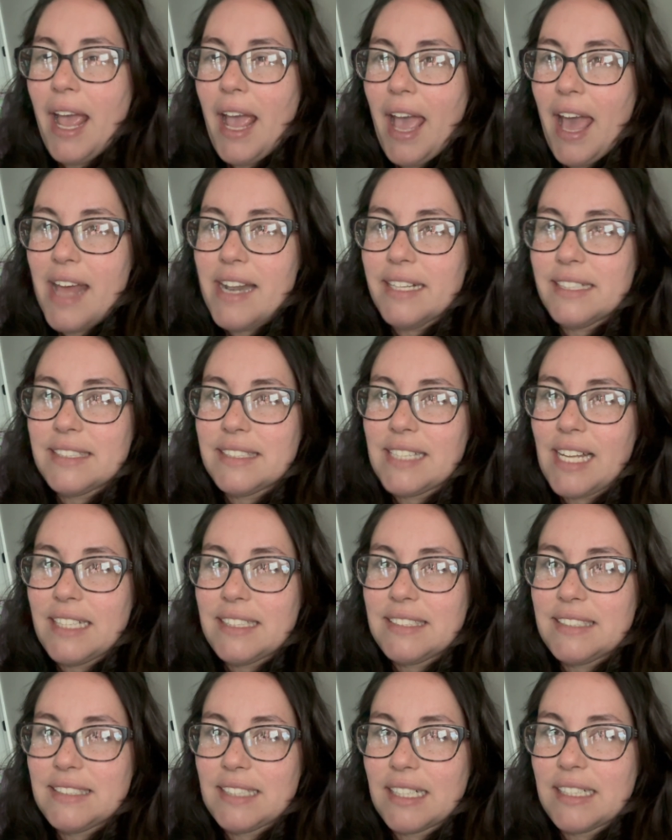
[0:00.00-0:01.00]
and it's not
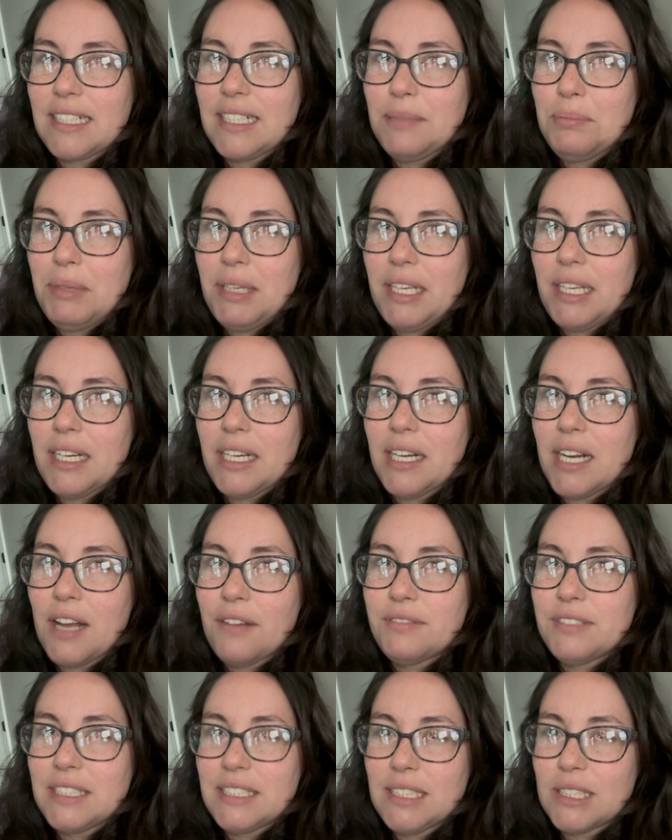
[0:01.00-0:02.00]
sucking me in
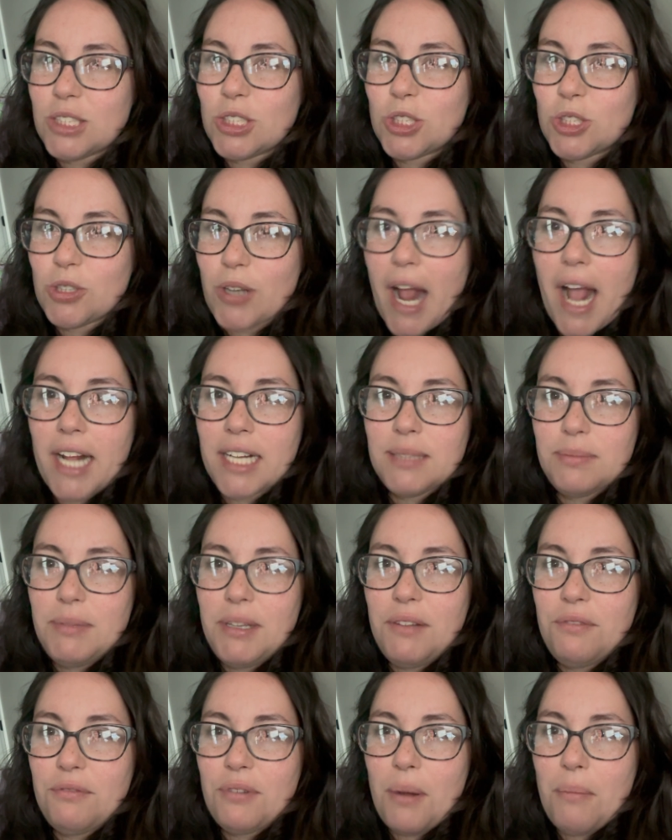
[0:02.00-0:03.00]
enough to distract
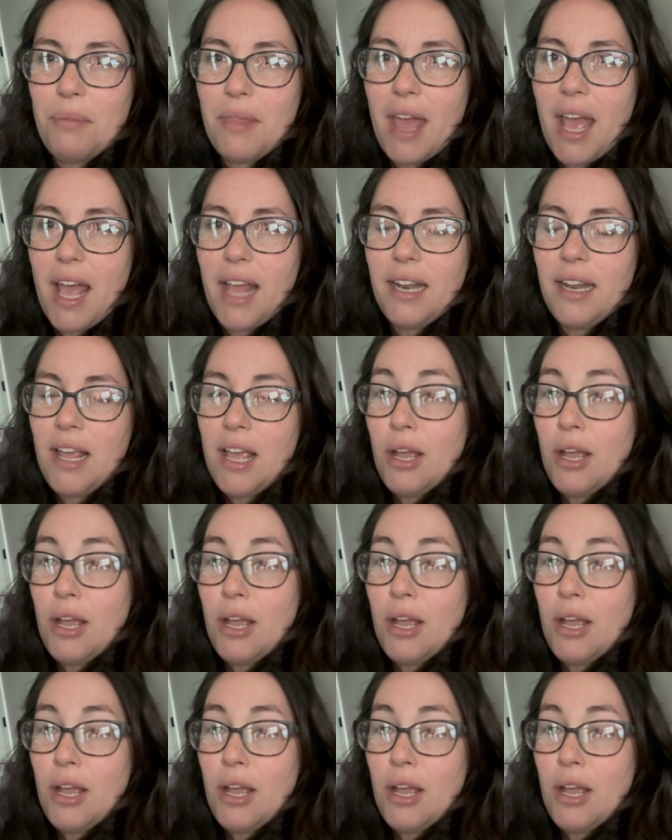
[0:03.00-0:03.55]
me from that,